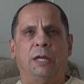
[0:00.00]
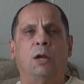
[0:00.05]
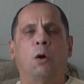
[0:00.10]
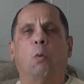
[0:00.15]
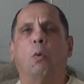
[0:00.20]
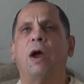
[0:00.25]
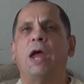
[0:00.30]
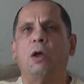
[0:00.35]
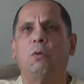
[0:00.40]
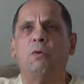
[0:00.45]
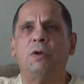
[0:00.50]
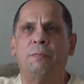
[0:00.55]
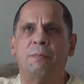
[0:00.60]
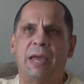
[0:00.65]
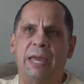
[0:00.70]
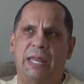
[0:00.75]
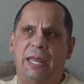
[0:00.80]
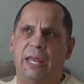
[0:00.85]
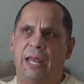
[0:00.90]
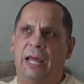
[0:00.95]
way. We
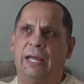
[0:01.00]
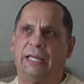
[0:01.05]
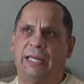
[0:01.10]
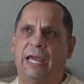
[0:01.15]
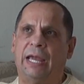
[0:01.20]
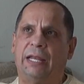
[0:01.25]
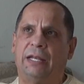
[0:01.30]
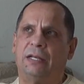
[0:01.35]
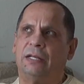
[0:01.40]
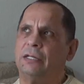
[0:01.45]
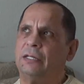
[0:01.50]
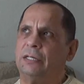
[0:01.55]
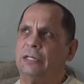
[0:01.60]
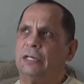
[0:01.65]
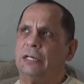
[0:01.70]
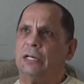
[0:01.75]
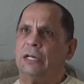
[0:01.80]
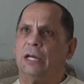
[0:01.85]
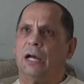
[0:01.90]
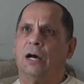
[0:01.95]
made it again
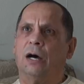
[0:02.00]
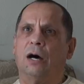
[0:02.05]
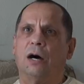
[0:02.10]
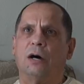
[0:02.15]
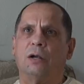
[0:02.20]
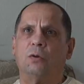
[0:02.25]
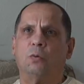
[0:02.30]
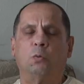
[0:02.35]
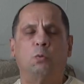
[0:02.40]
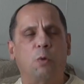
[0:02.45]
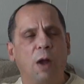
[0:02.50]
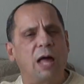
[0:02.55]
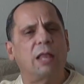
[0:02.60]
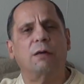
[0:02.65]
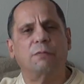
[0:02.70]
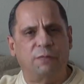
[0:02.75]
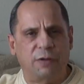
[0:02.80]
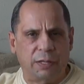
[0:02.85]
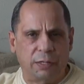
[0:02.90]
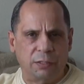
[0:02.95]

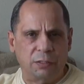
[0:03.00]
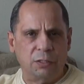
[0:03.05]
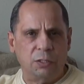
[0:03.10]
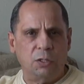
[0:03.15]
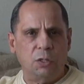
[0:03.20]
relevant.